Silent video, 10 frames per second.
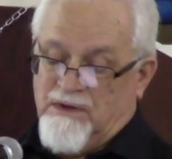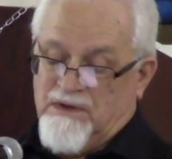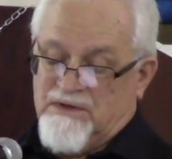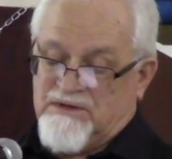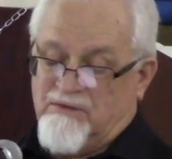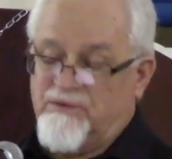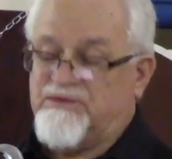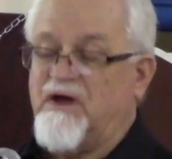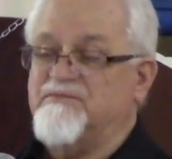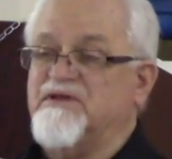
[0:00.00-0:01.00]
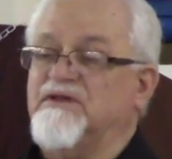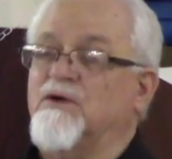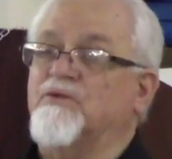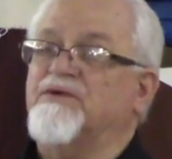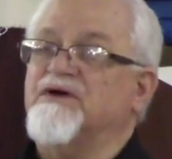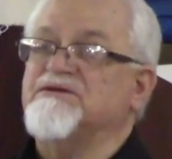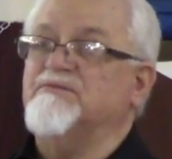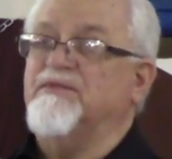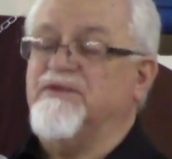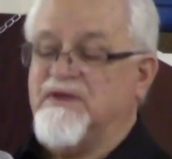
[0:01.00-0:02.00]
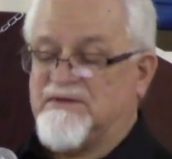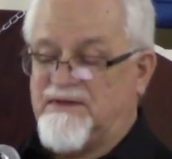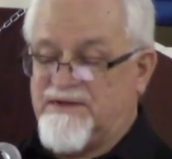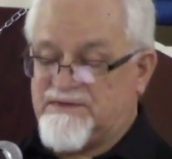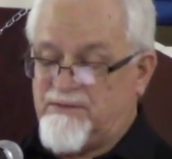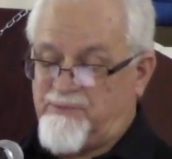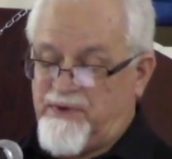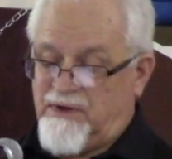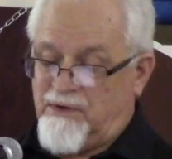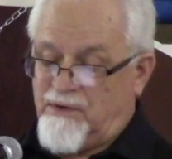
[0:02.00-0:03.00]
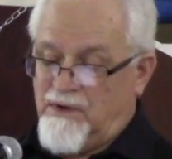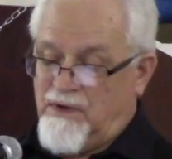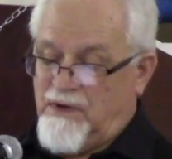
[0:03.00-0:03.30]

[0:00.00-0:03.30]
Several times in the Old Testament, these lists appear,